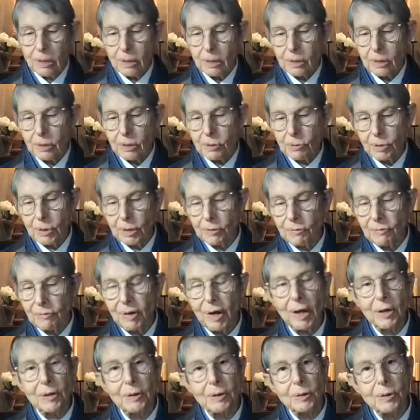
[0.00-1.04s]
So his
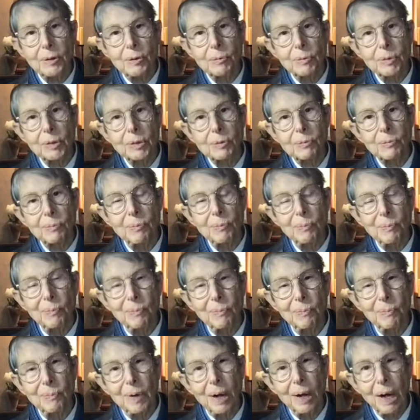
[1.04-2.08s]
father, who was
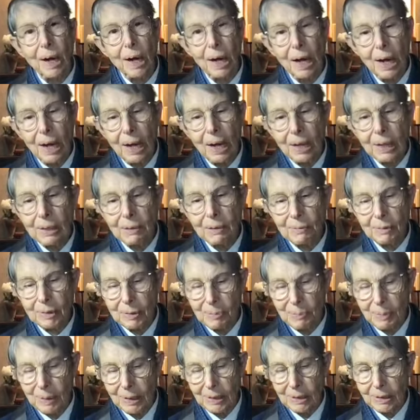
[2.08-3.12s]
highly
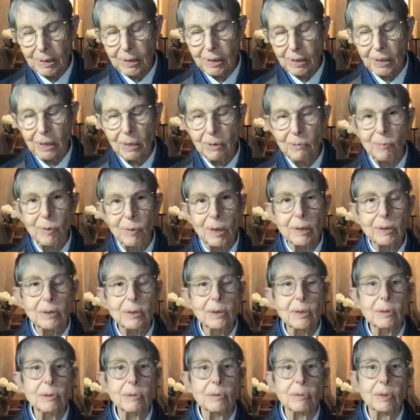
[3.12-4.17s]
respected and well
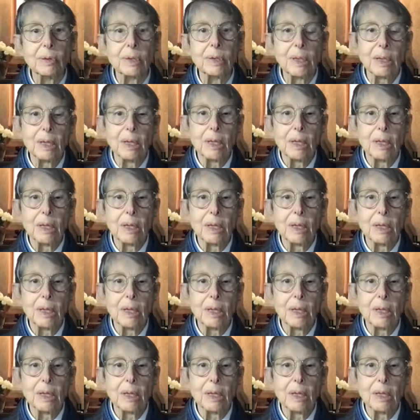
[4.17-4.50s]
known